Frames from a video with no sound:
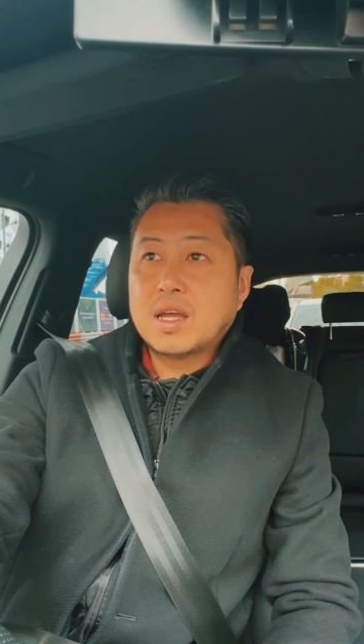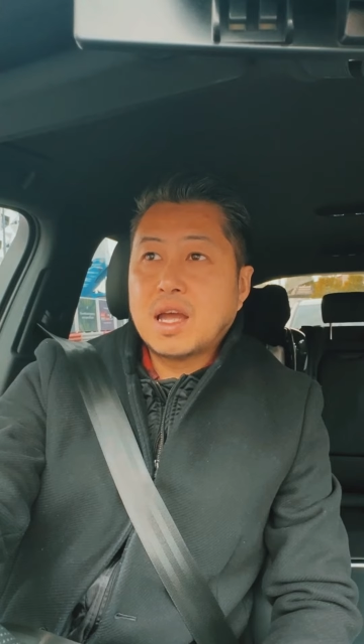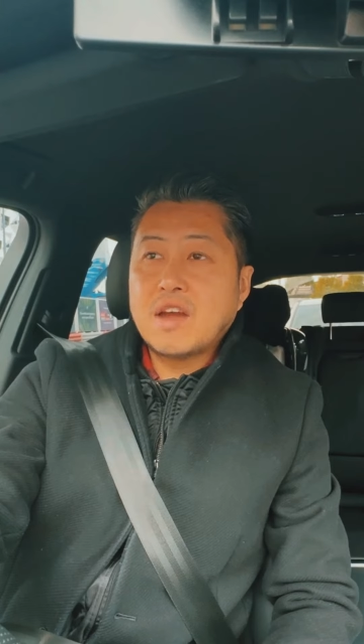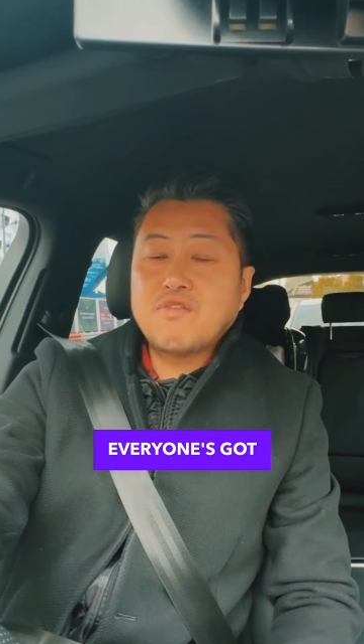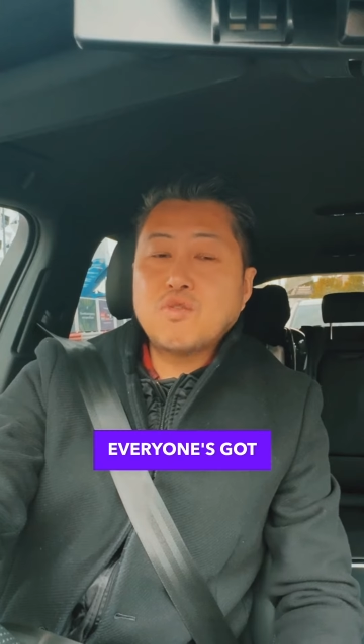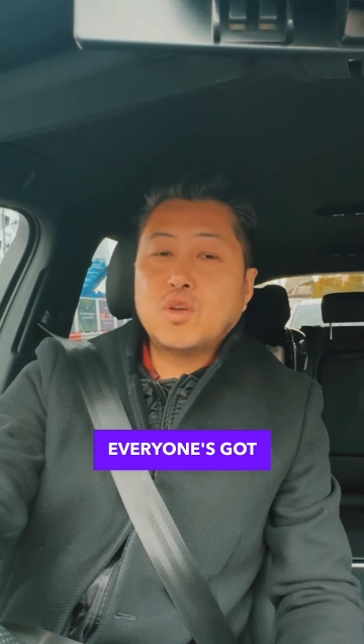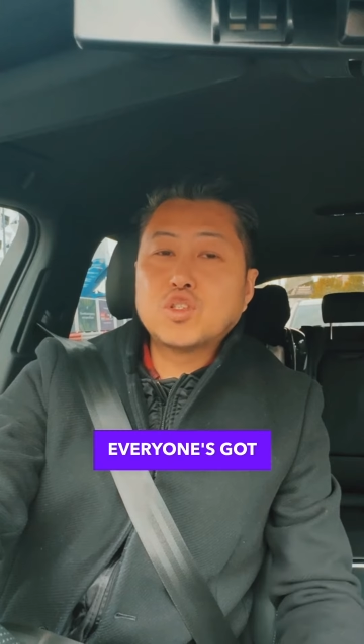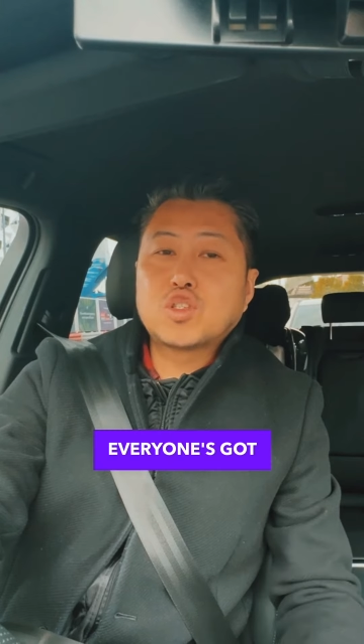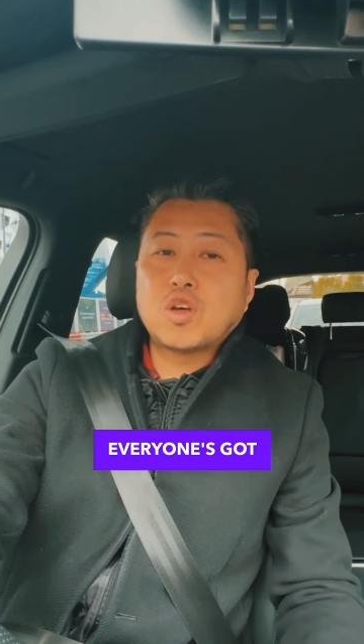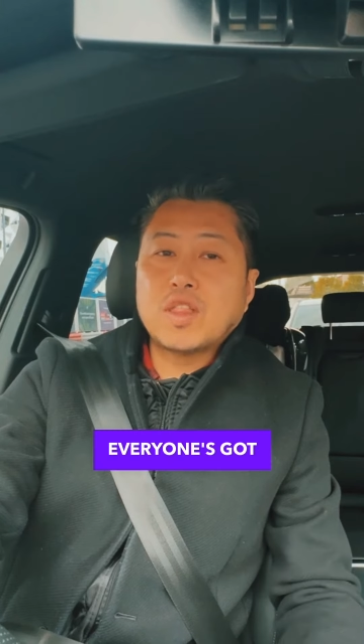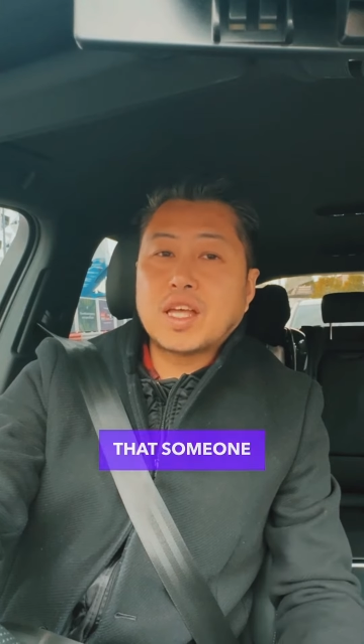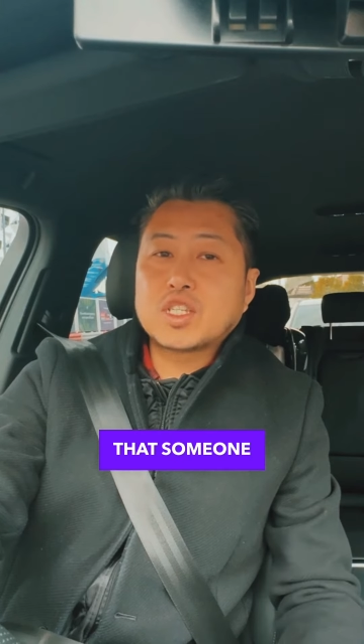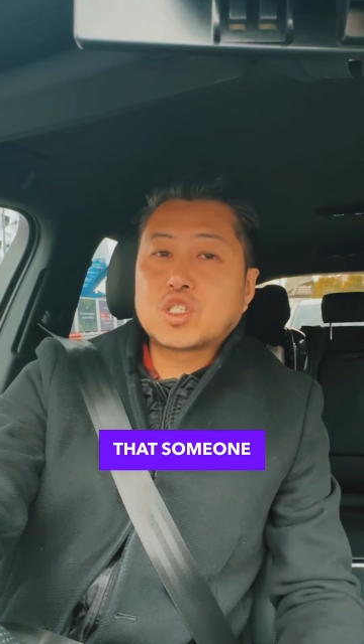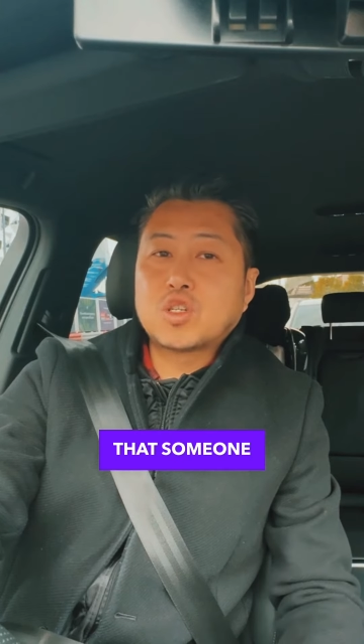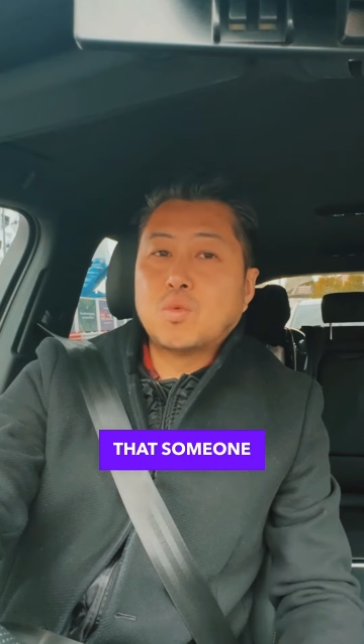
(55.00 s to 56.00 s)
Everyone's got
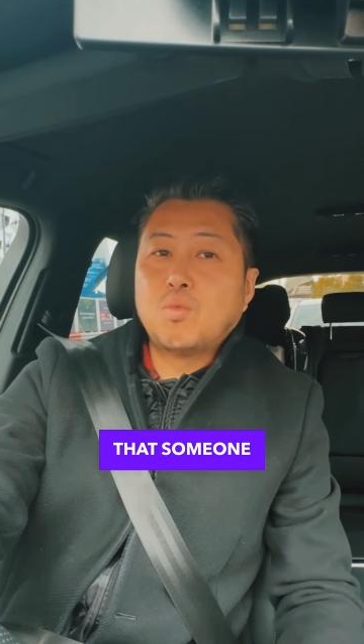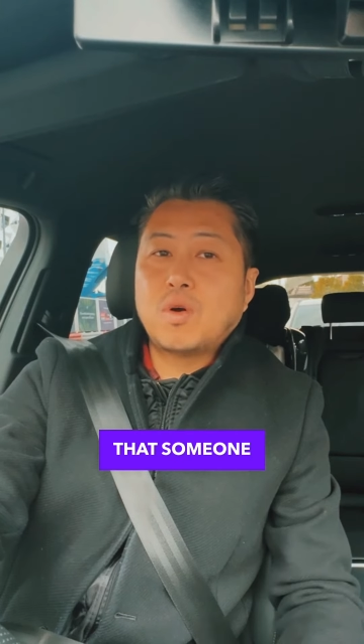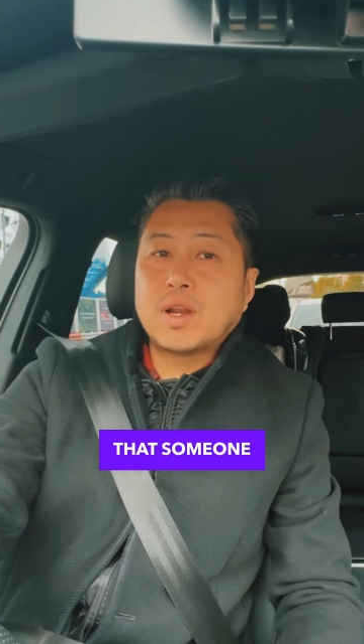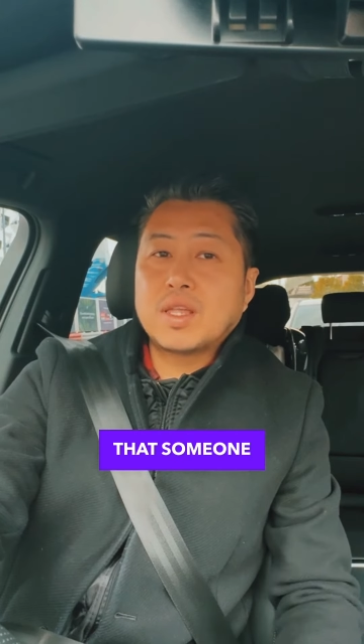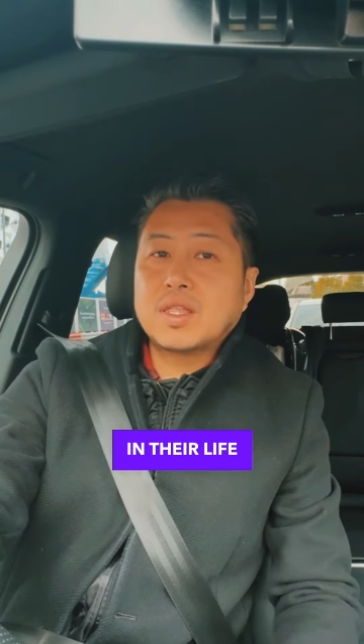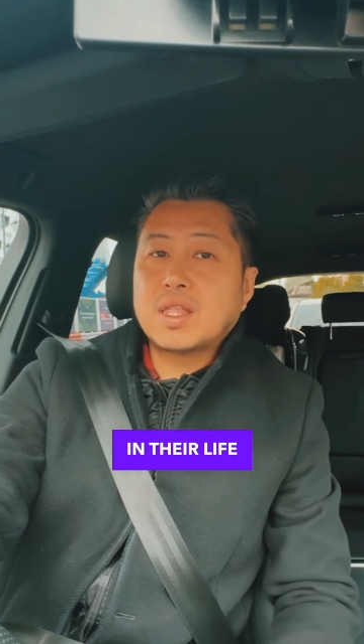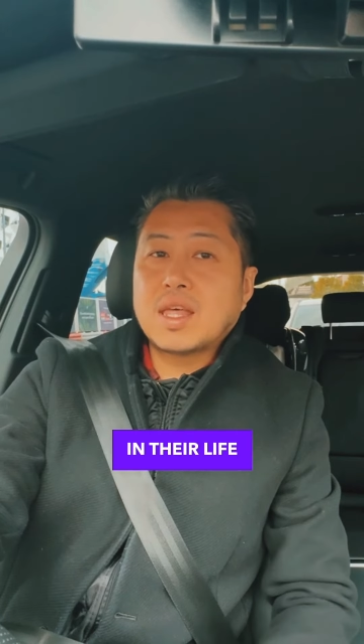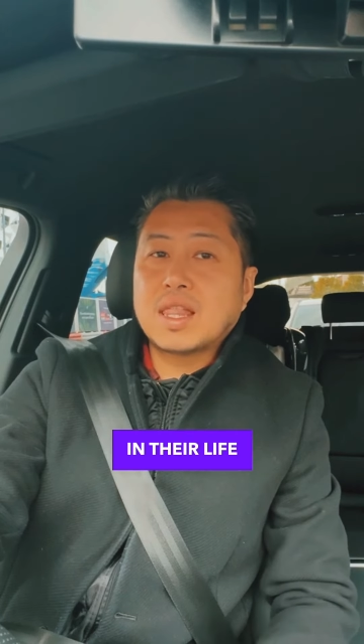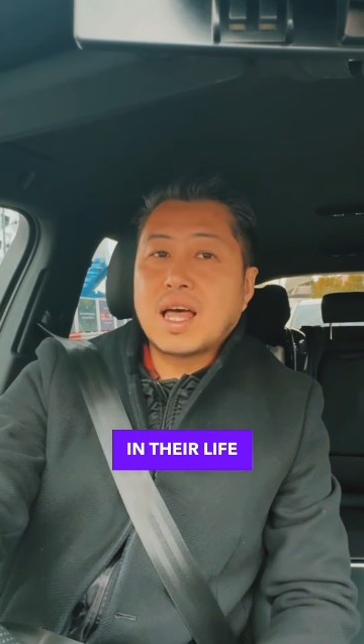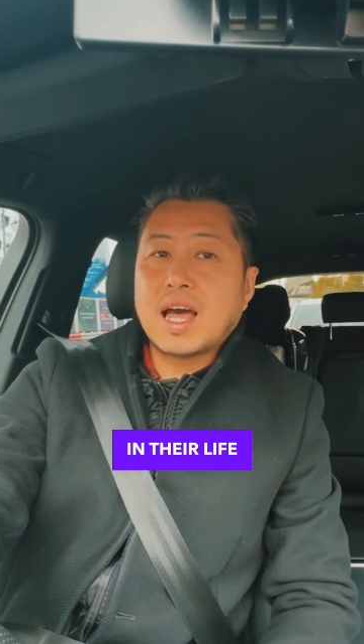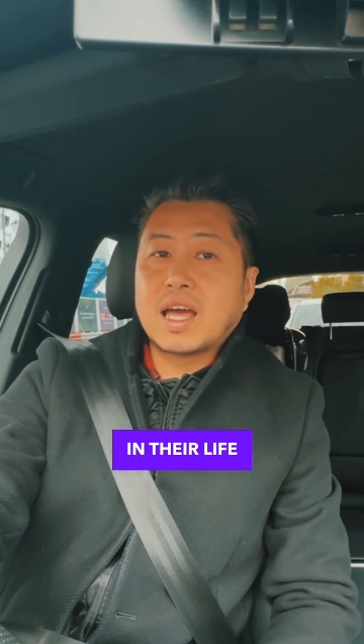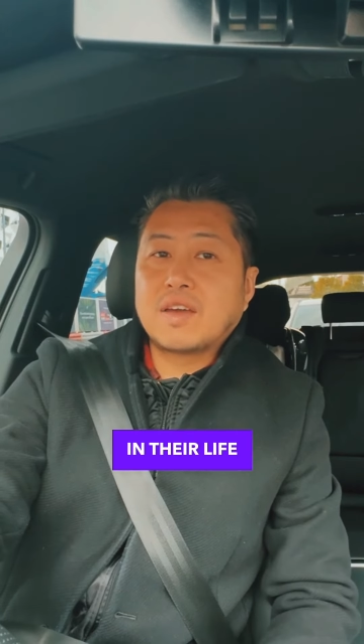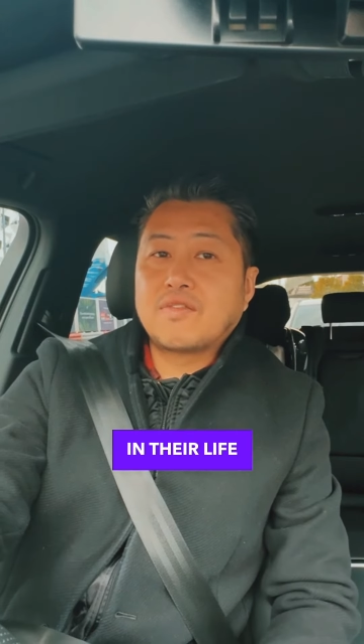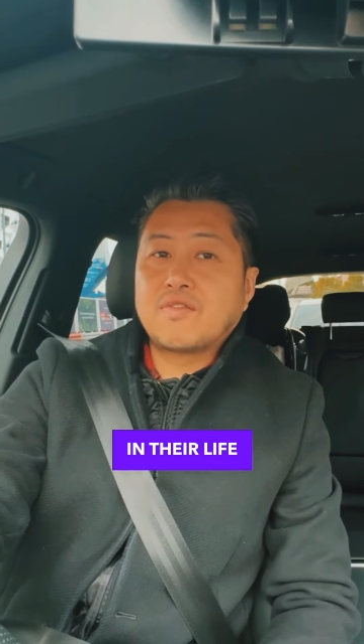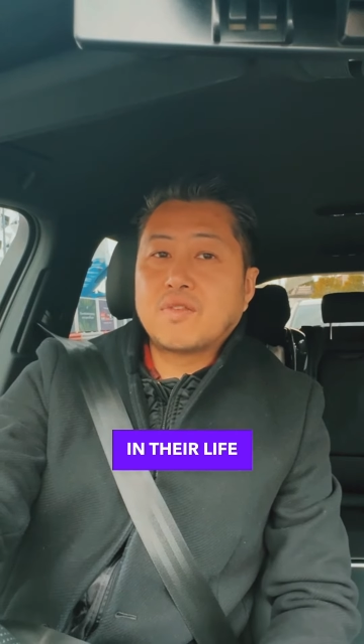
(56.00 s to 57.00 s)
that someone in their
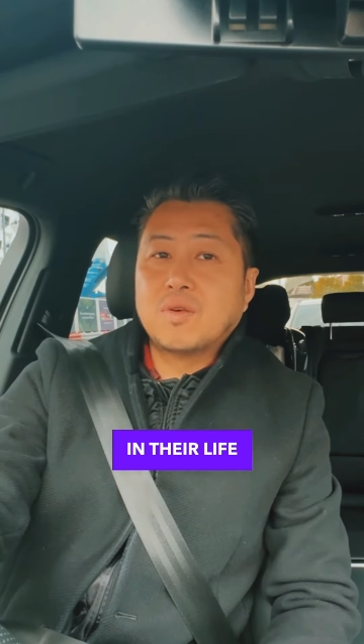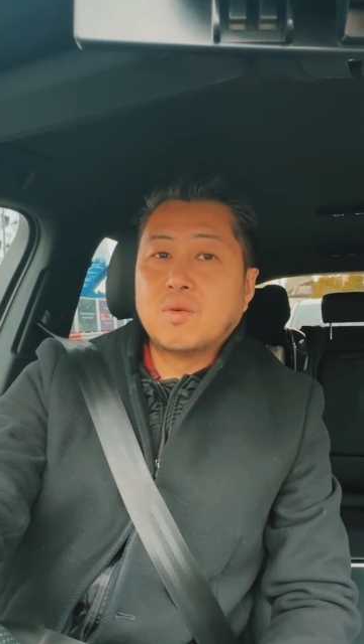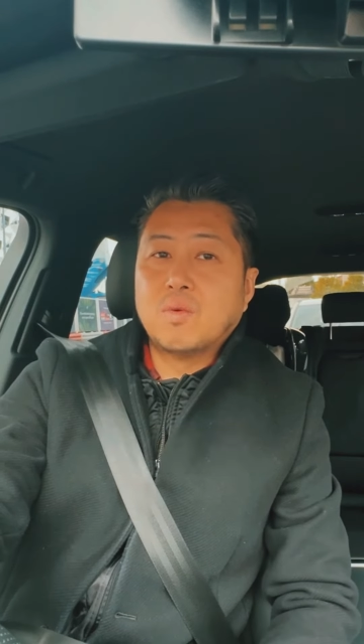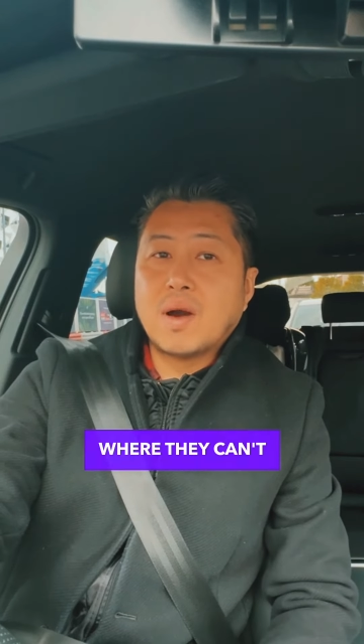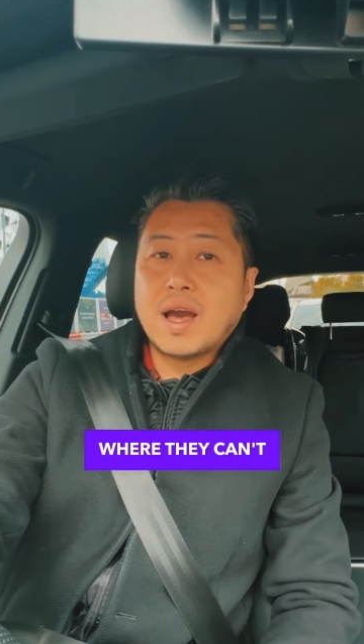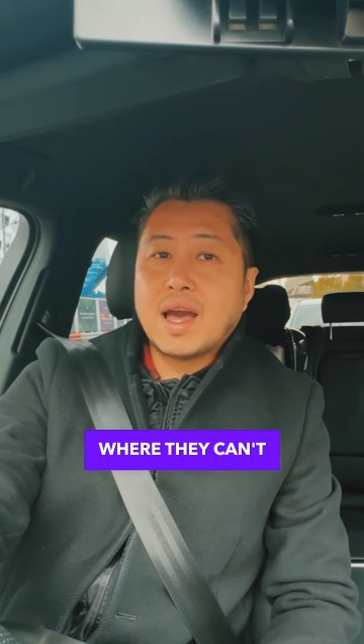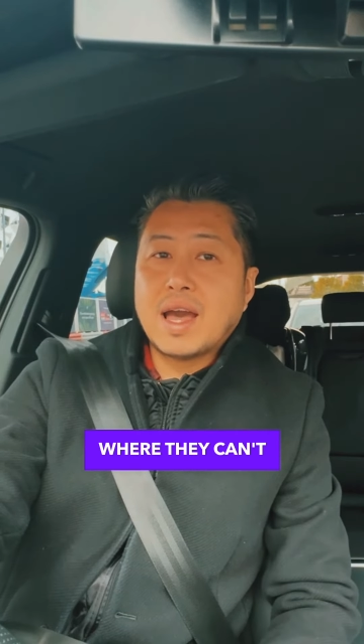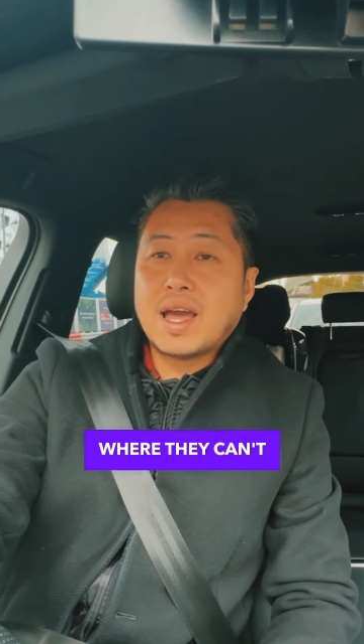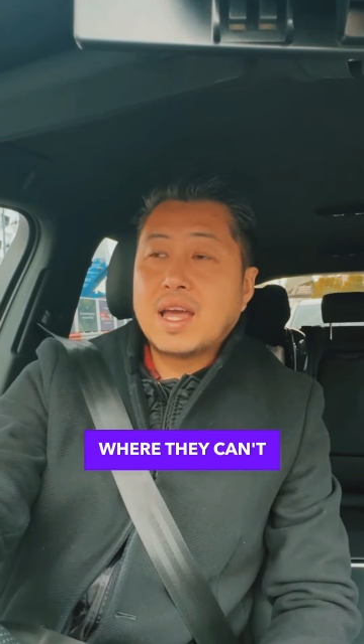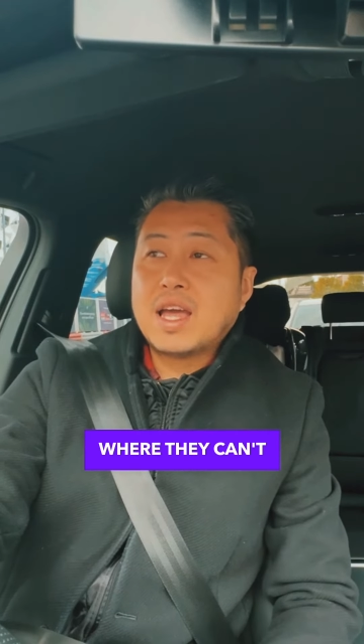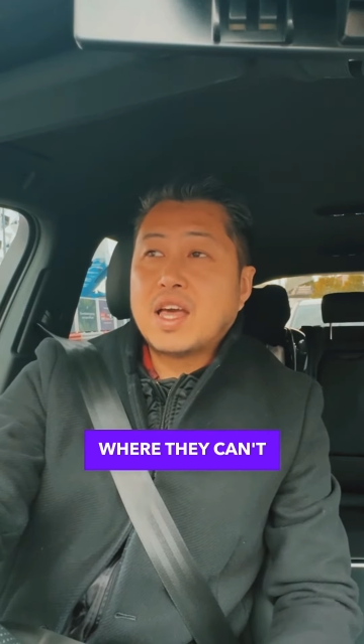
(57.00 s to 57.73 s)
life where